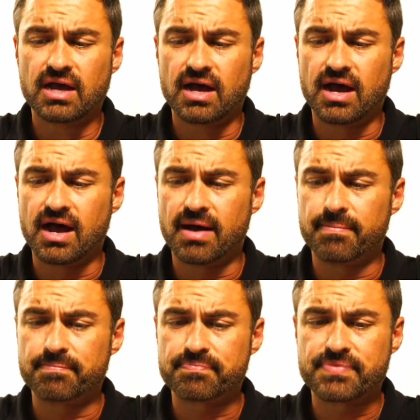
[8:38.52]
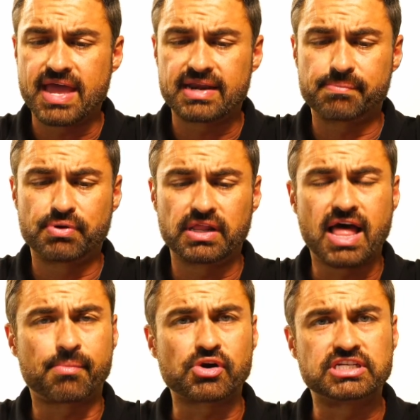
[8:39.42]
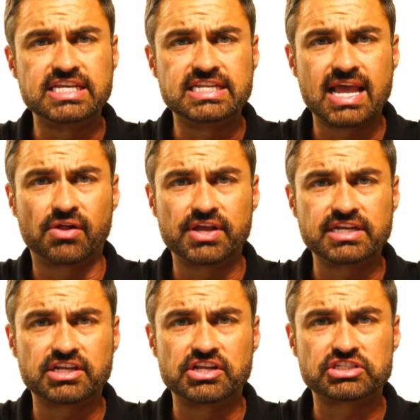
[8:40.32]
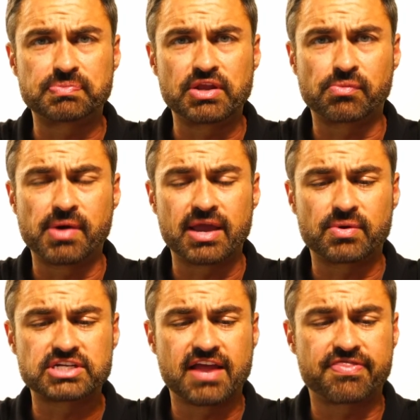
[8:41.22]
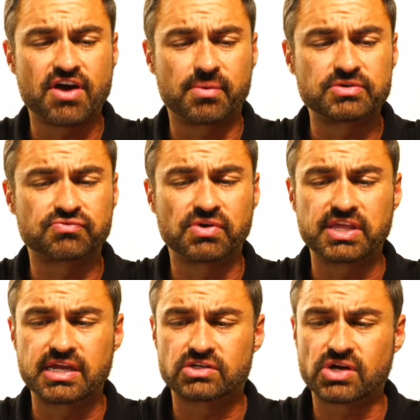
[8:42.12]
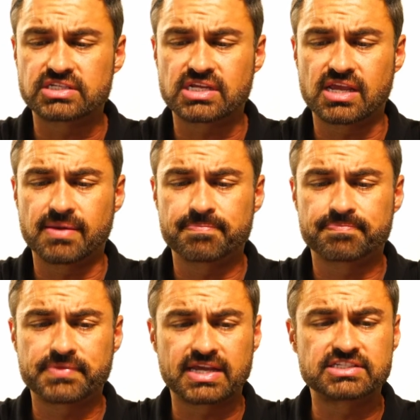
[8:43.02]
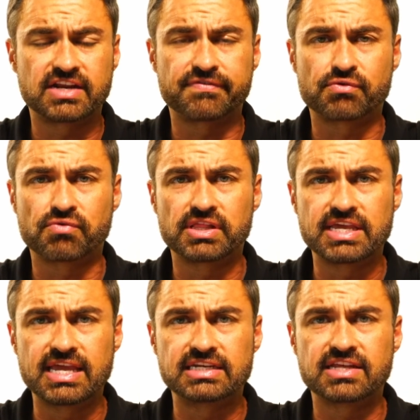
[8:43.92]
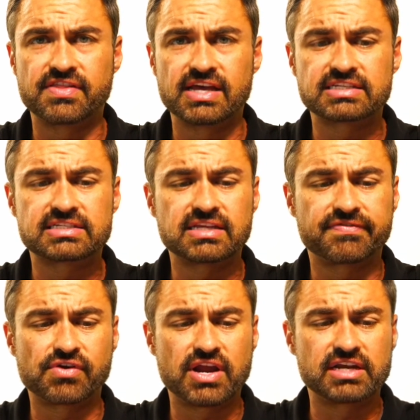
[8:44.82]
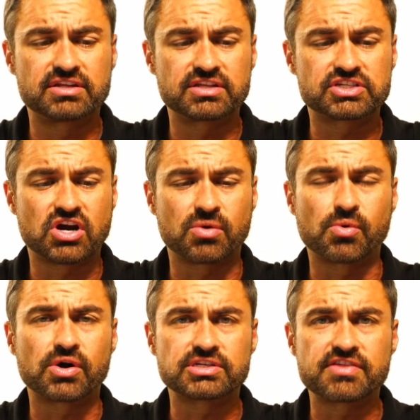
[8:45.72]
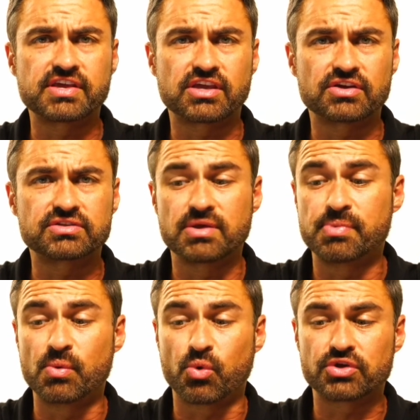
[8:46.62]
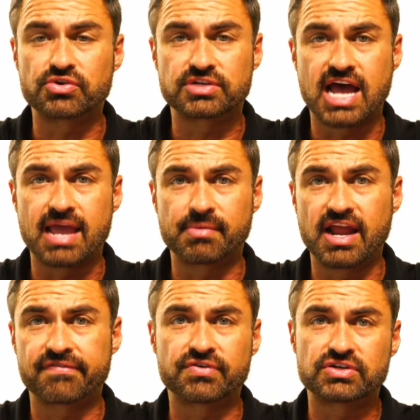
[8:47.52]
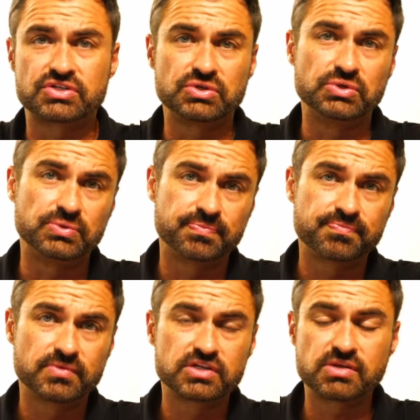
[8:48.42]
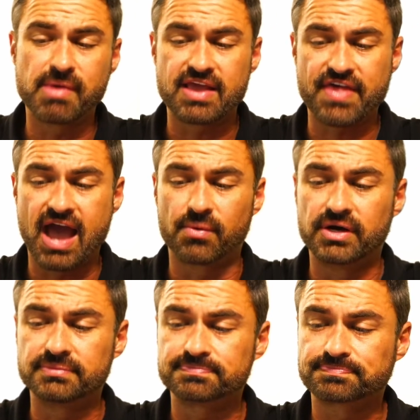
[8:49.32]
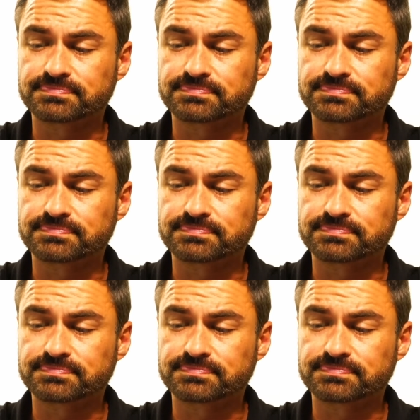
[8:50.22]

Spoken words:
that put a lot more detail into the speeder bike, which I thought was really interesting. Like I said, if you're really into this, if you're into the Star Wars, I think it'd be worth your time and effort to make that one.